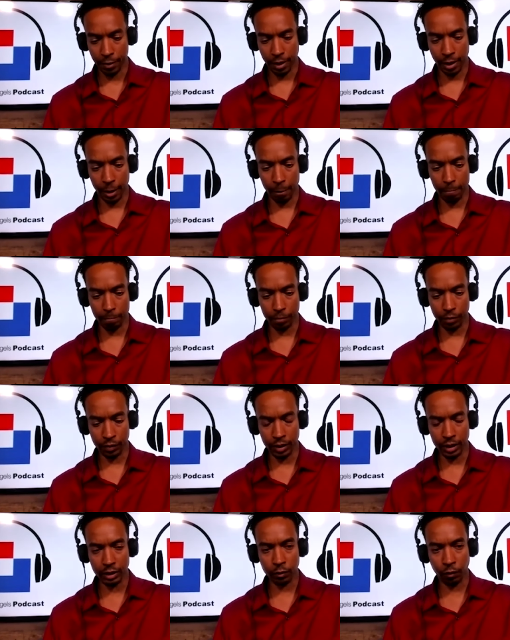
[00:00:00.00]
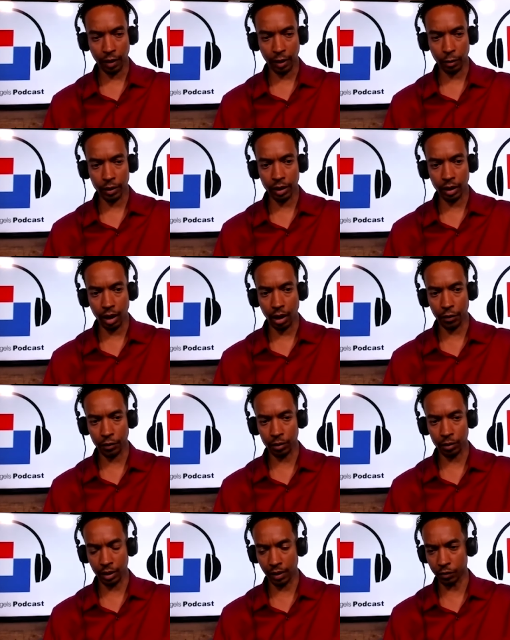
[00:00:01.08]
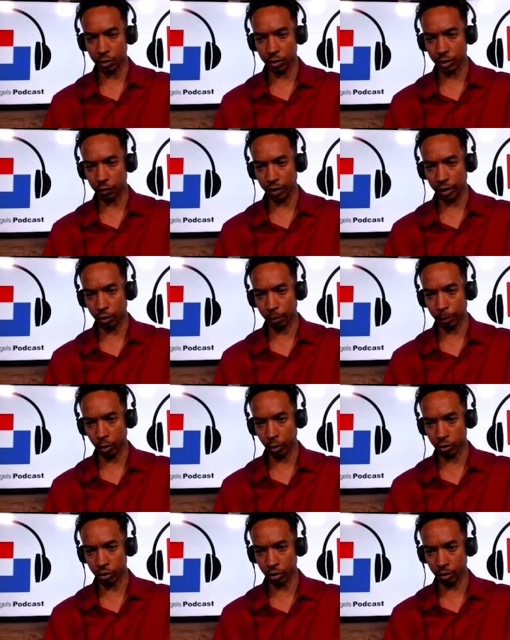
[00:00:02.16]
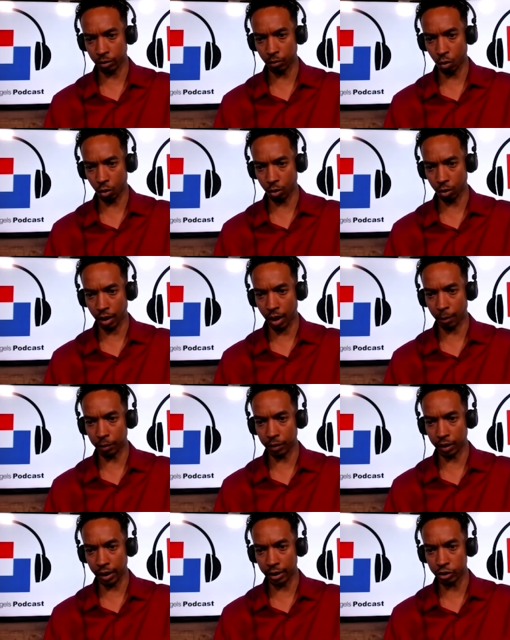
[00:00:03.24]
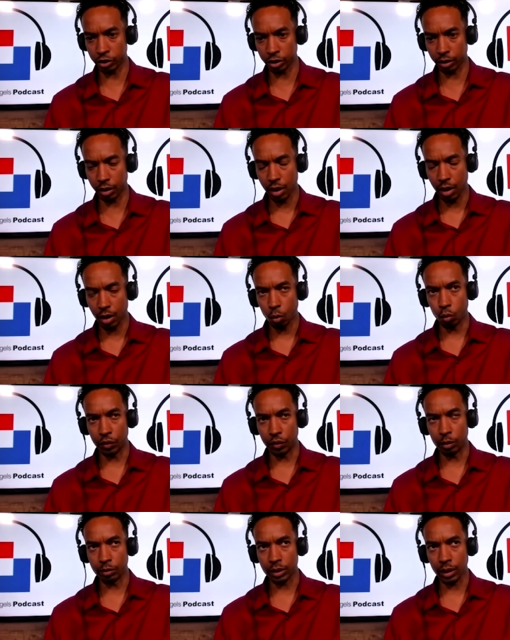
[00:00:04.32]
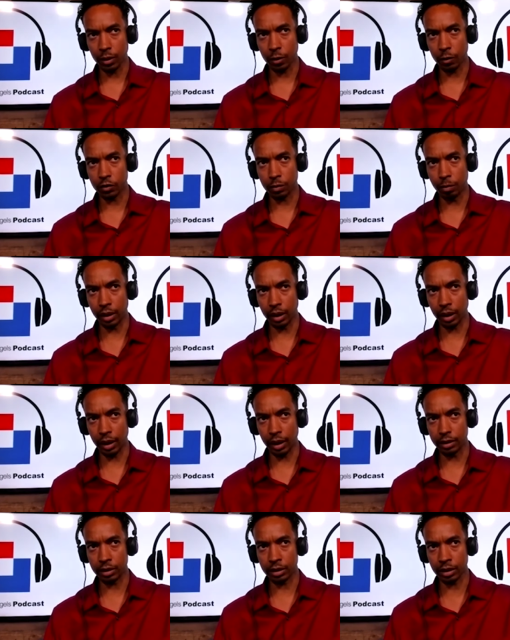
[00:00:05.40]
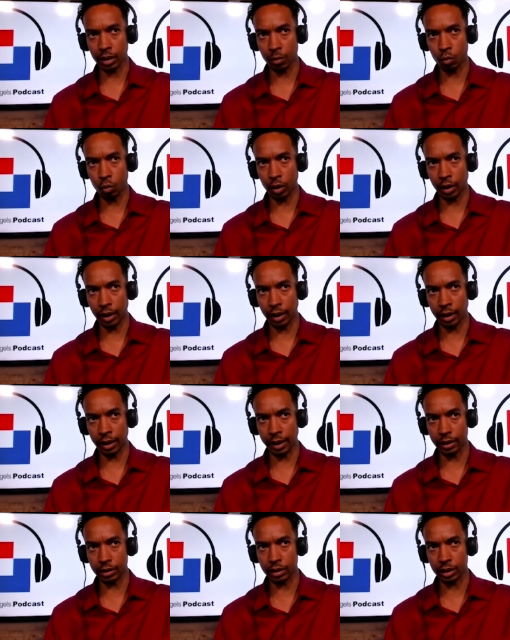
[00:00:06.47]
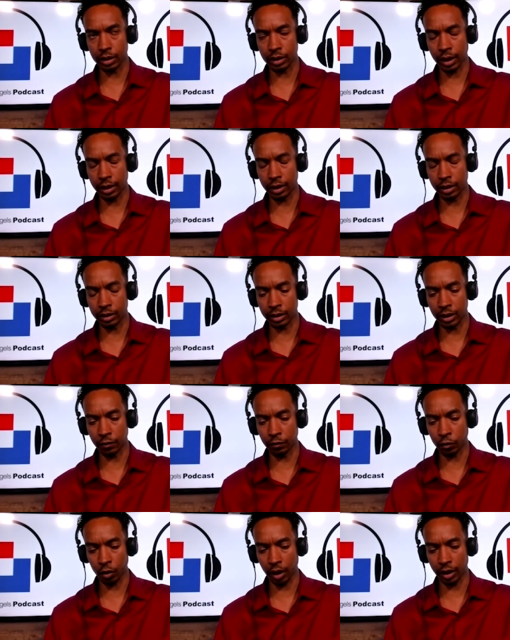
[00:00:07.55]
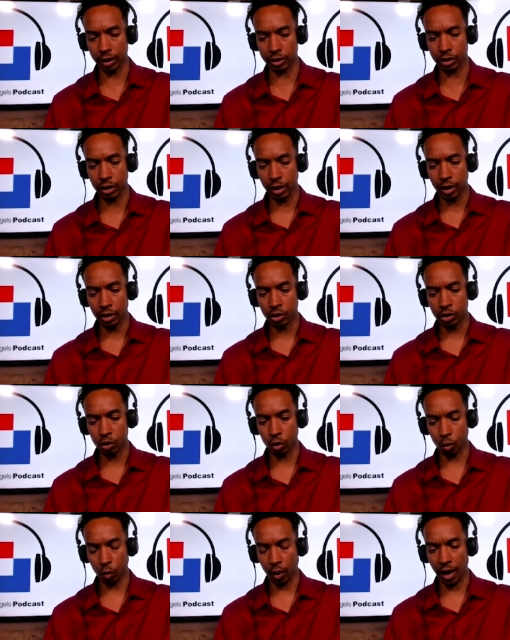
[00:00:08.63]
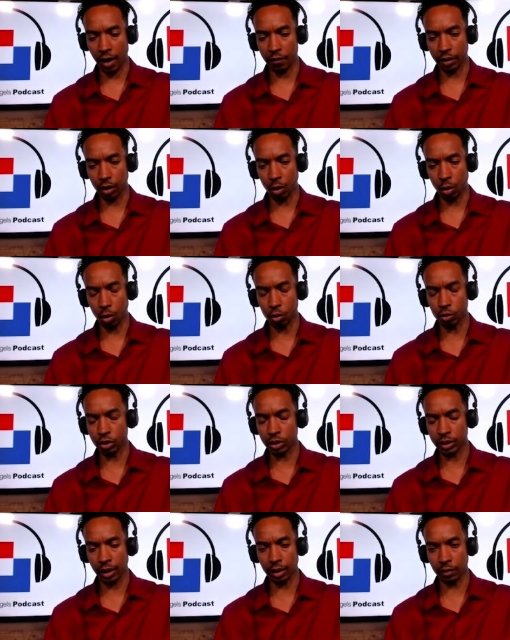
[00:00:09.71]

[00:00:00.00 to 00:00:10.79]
um, these varying other levels of interpersonal and moral obligation would themselves mitigate somewhat against the tendency for us to arrive at wholesale